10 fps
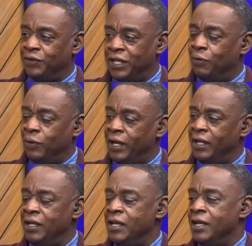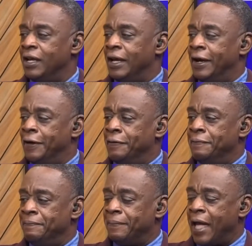that way.
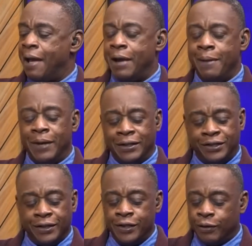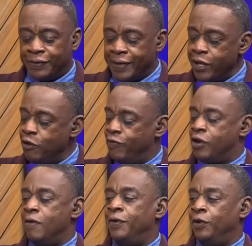Thank you for
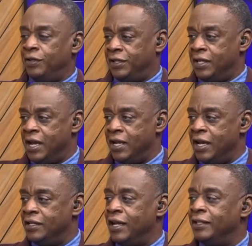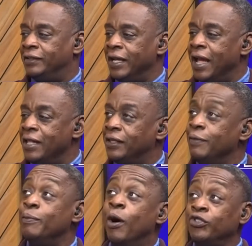coming on tonight. And
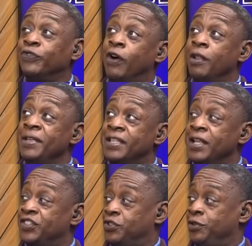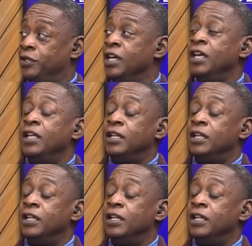most of all, let me say this to you. Now,